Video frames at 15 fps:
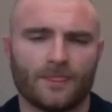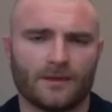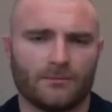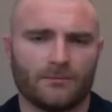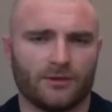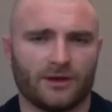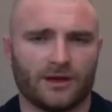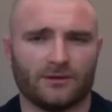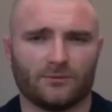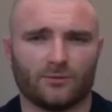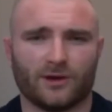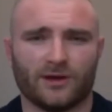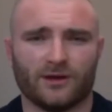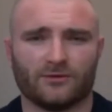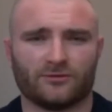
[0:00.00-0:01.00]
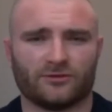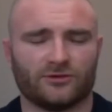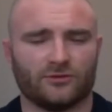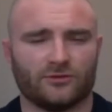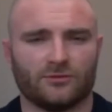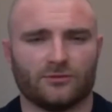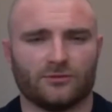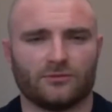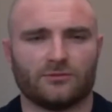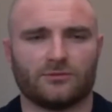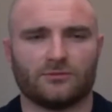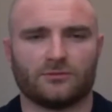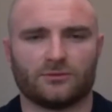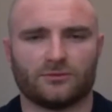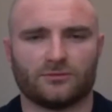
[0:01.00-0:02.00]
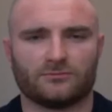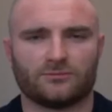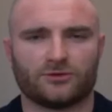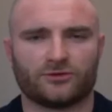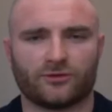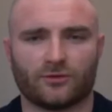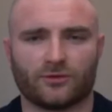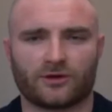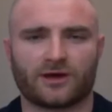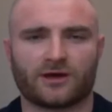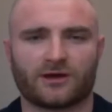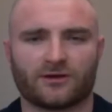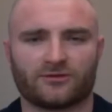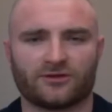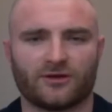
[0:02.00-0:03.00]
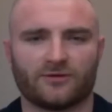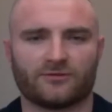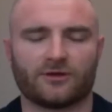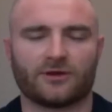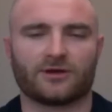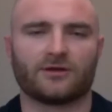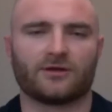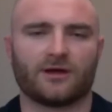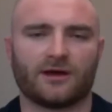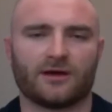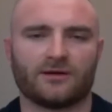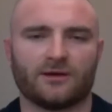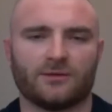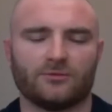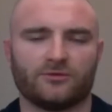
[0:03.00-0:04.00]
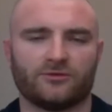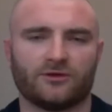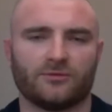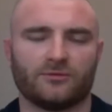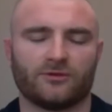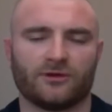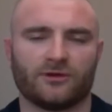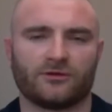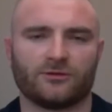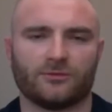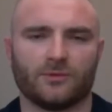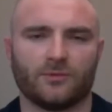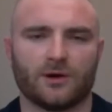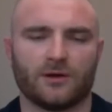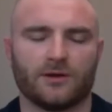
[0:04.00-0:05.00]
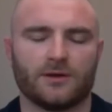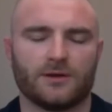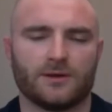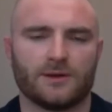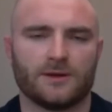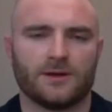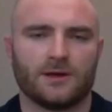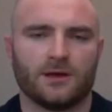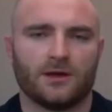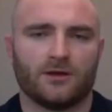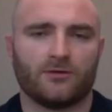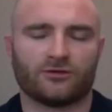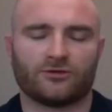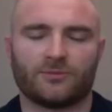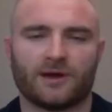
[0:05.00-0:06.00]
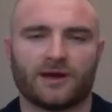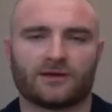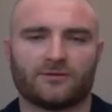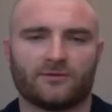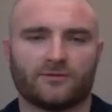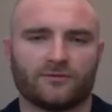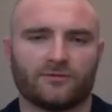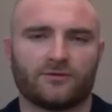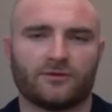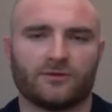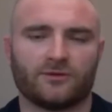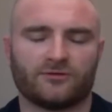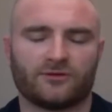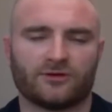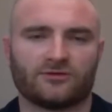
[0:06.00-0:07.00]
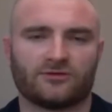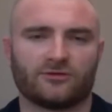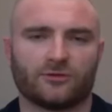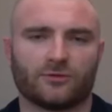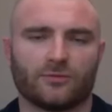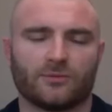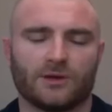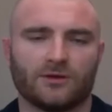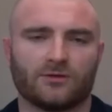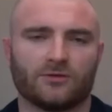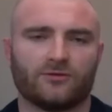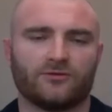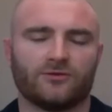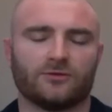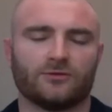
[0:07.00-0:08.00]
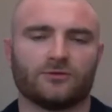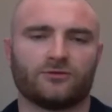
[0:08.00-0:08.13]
But then Wales, you know, we're still kicking ourselves, I think, at that. It was there to be won, irrespective of decisions that were made on the field.